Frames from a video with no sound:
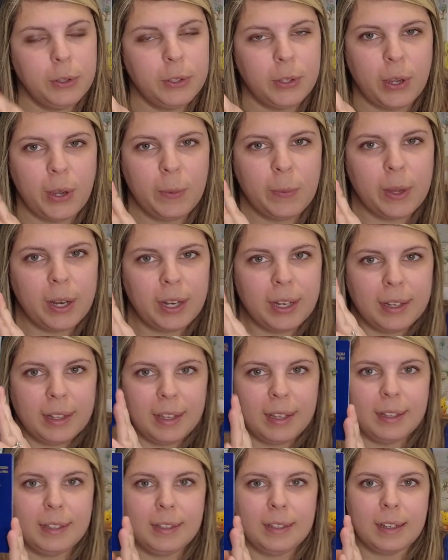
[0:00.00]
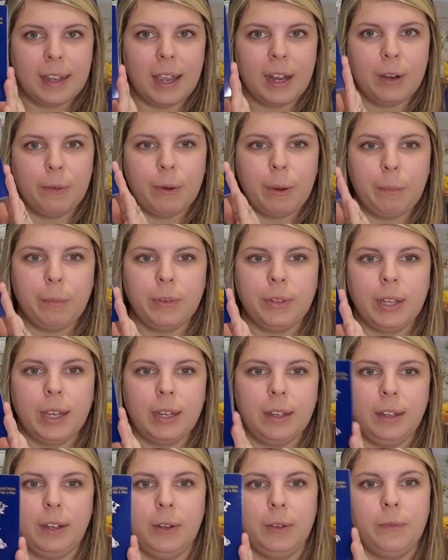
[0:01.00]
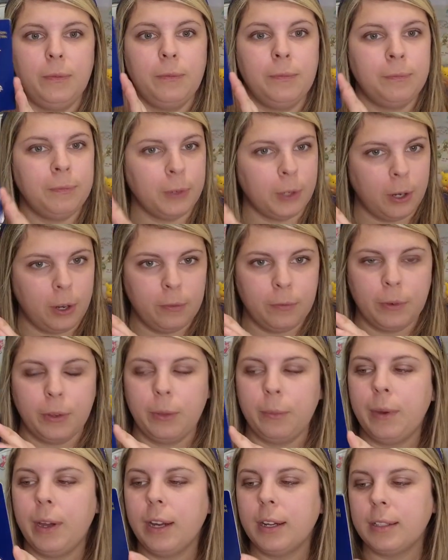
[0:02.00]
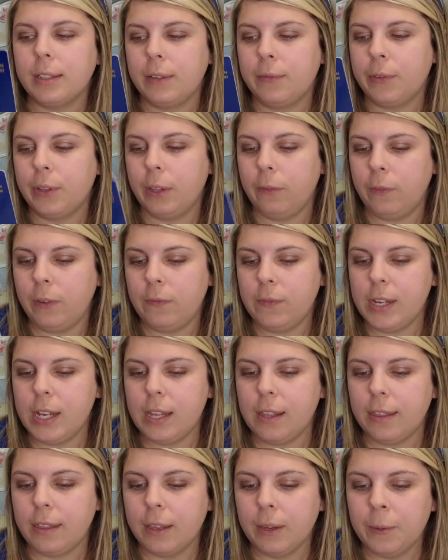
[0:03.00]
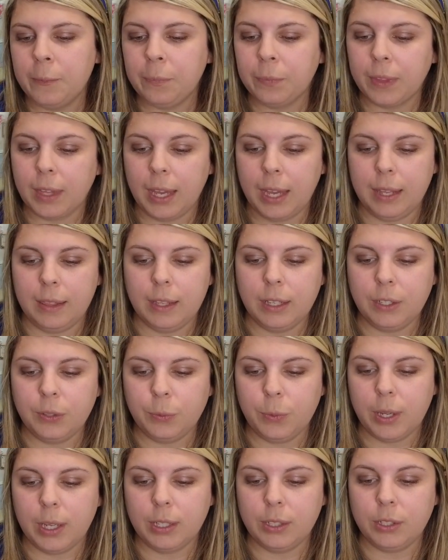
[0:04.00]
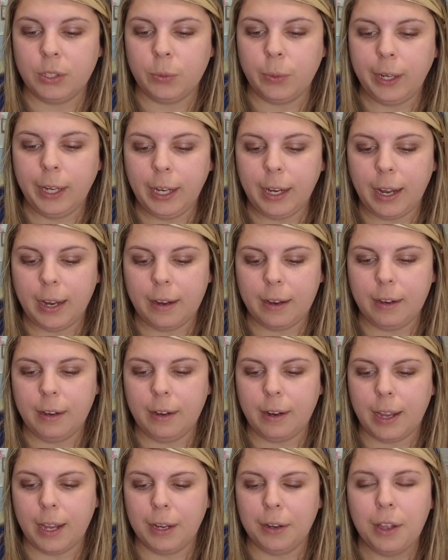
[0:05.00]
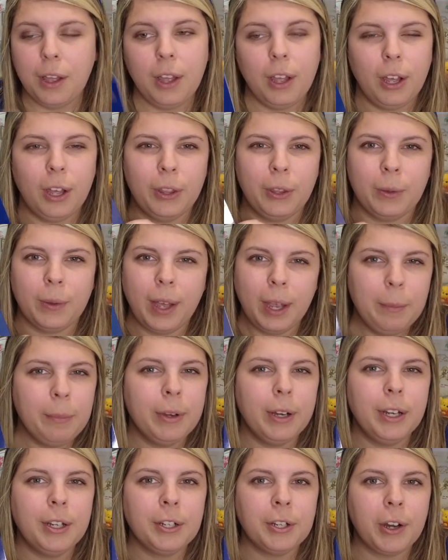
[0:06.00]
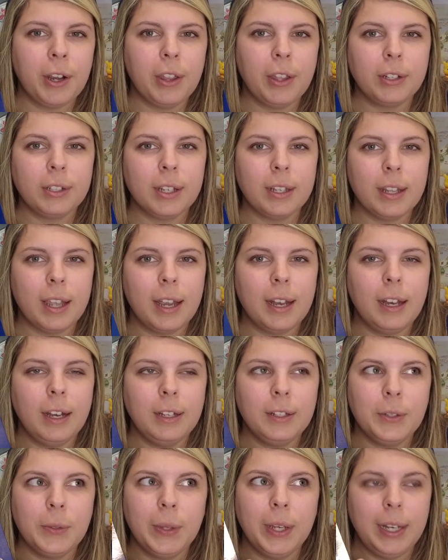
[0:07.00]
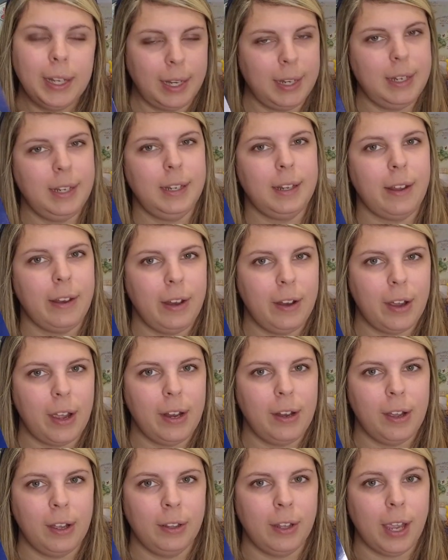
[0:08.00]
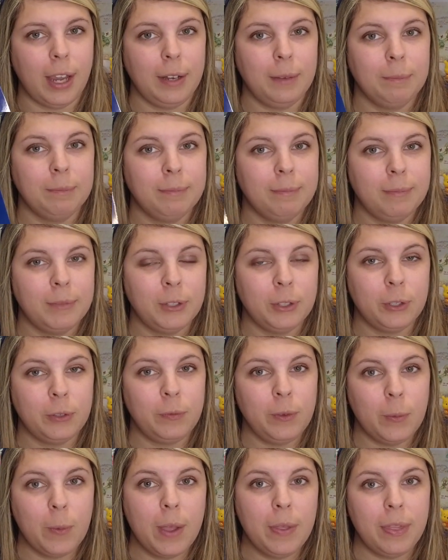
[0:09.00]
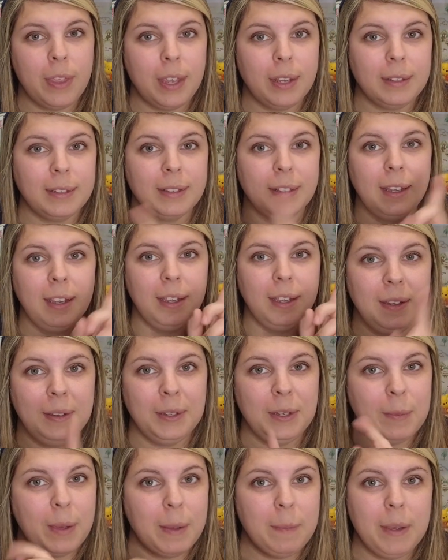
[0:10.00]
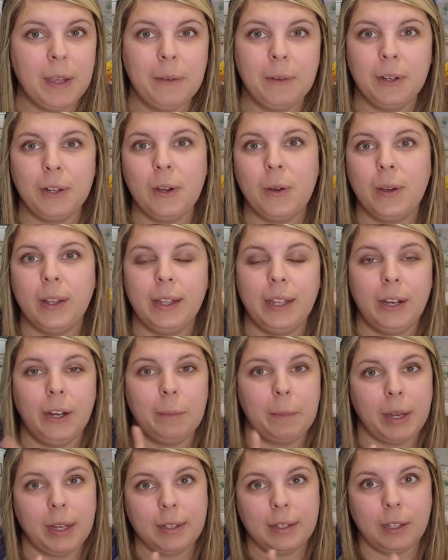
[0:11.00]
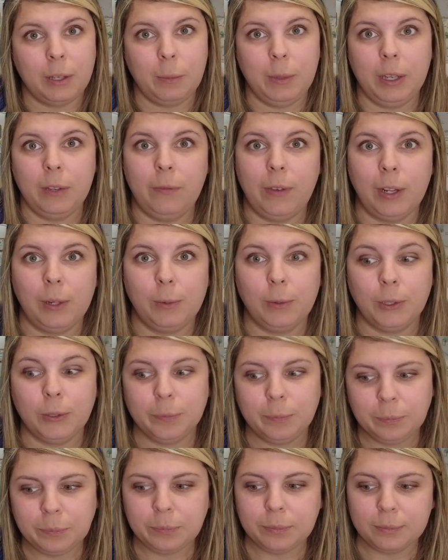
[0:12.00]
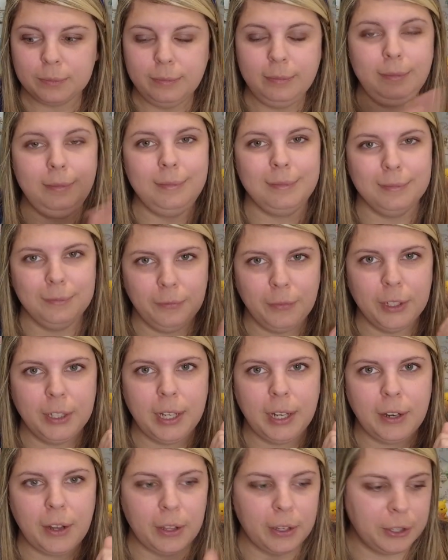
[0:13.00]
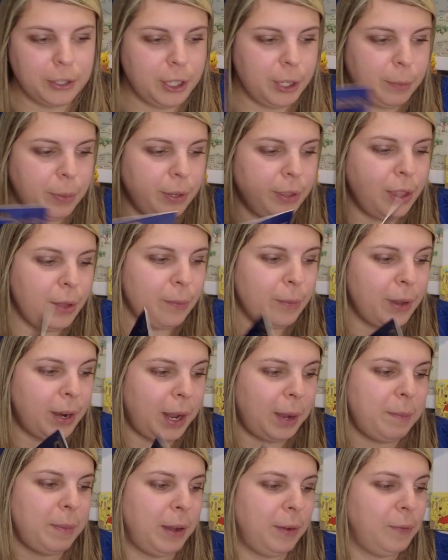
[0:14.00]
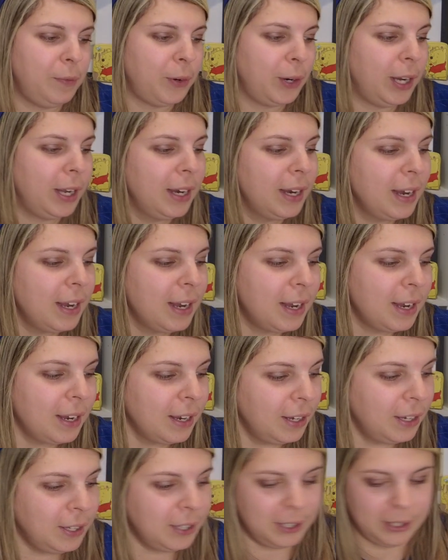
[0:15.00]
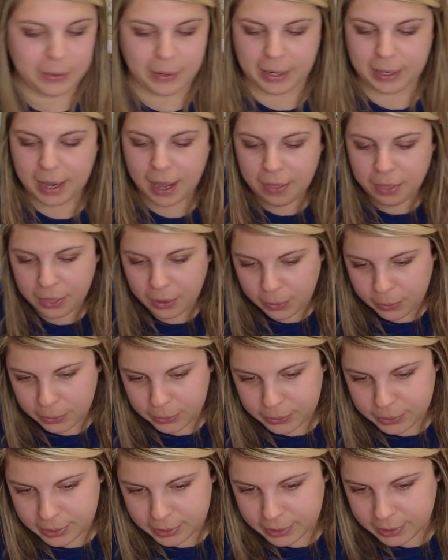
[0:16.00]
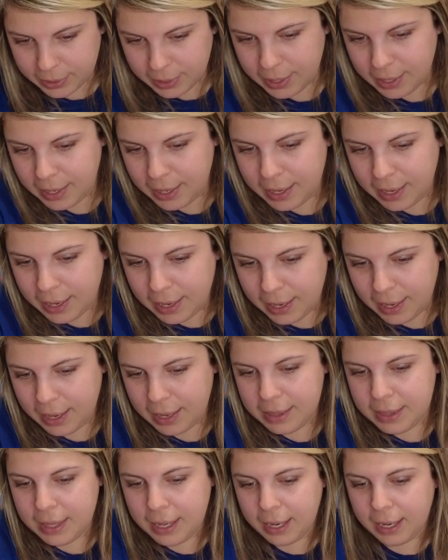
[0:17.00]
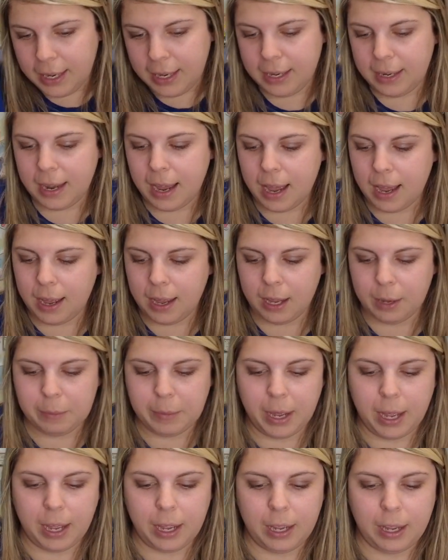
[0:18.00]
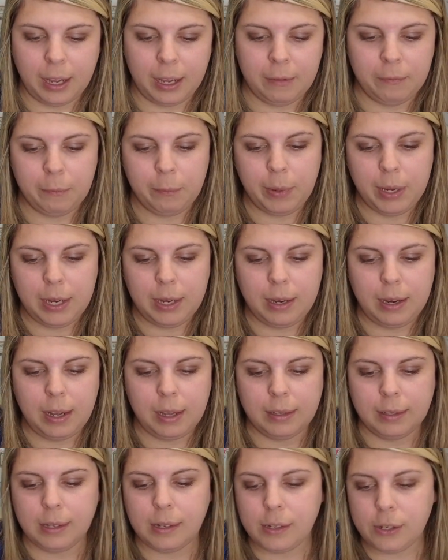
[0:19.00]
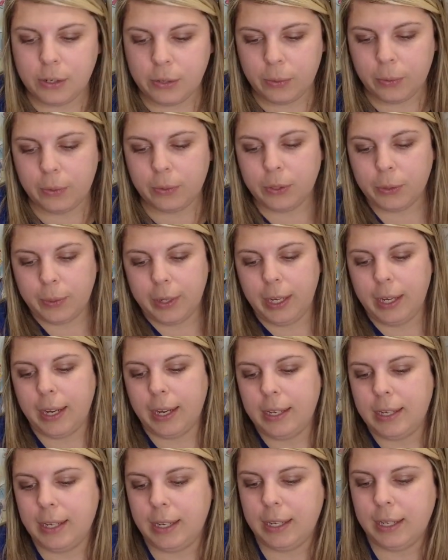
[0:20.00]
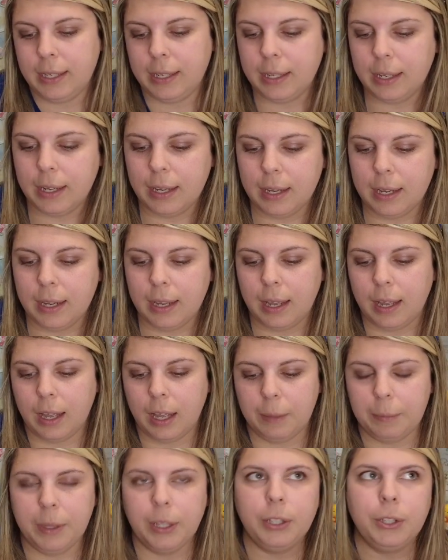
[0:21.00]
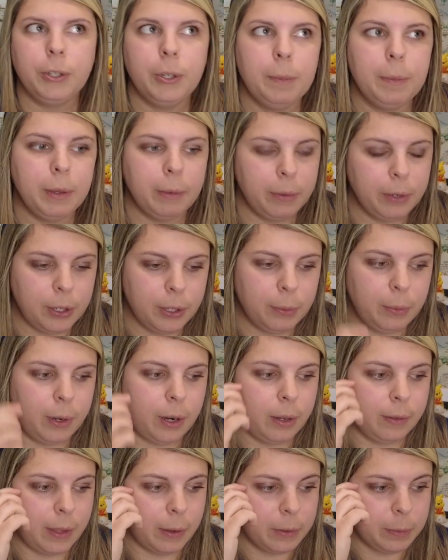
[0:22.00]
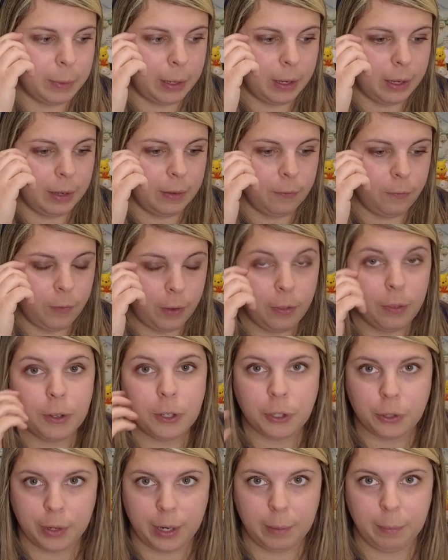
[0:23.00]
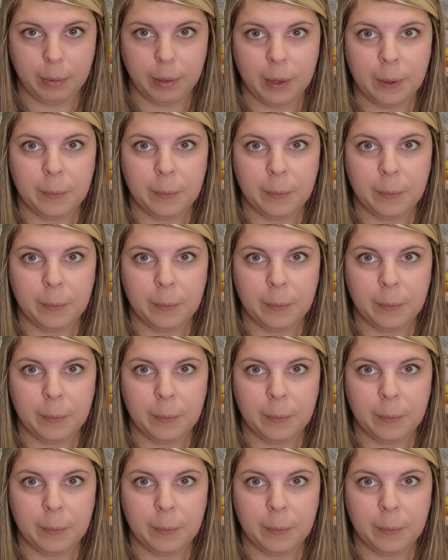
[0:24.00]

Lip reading: so I wanted this to kind of represent, you know, for all 4 of the parks and for the 50th. And this was $29.99, although I'm pretty sure I looked online and it's only $19.99 online. So if you want this, you might be able to go on there. It might still be available for $10 cheaper than what I paid for it. So I got those. And then I've been since 2019. This trip that we just went on, that was my 5th trip.